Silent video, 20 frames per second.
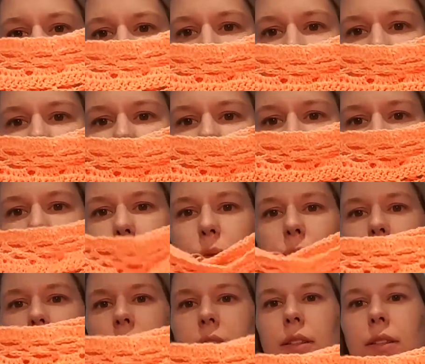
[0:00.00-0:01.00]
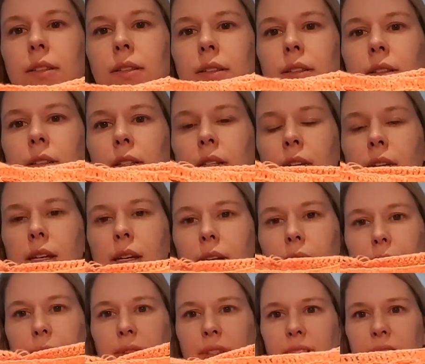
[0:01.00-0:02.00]
I made this one.
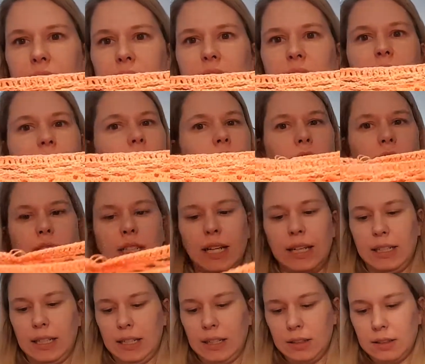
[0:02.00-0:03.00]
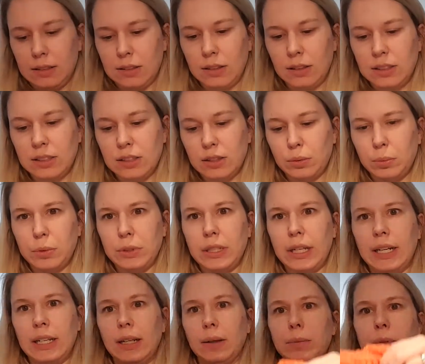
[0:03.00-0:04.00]
Doesn't it look tiny? It looks super tiny,